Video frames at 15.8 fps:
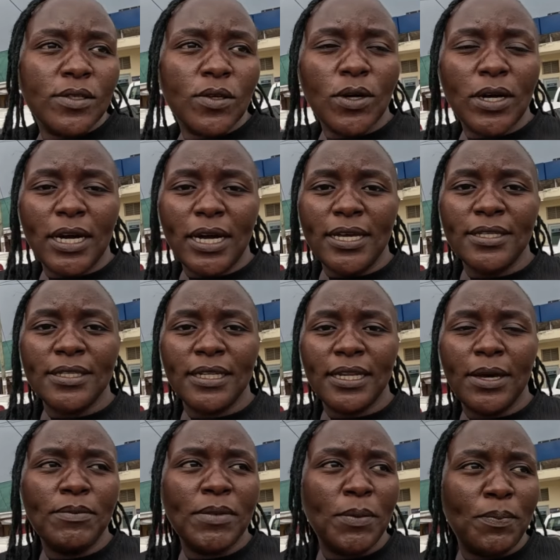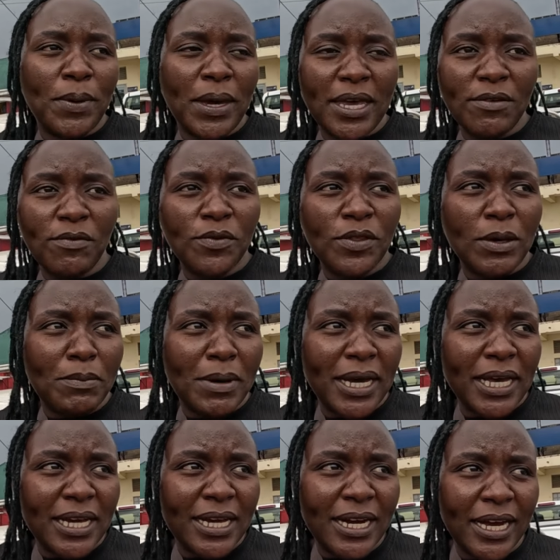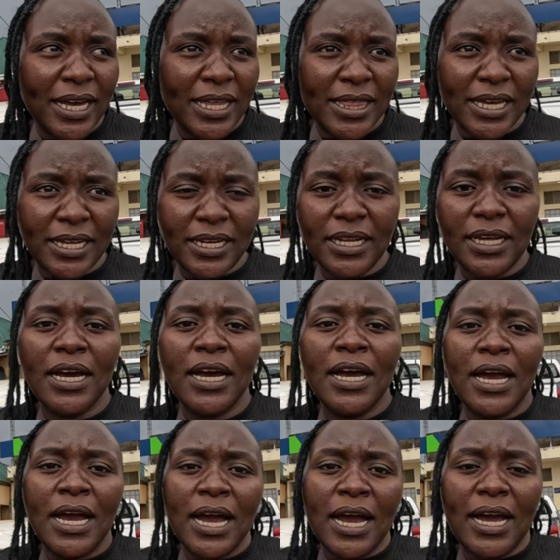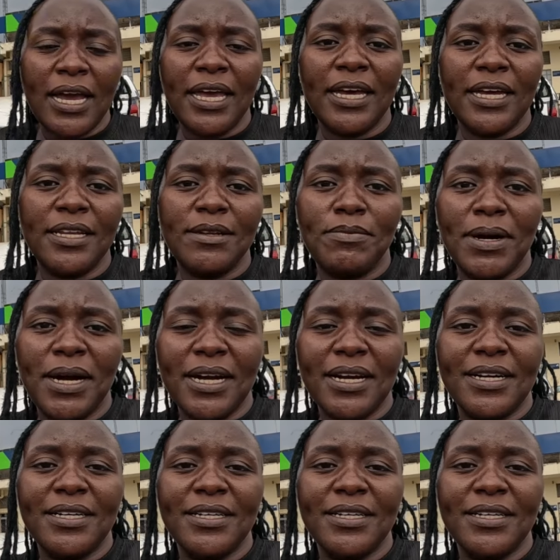guys, let me pay the bike guy, then I head back.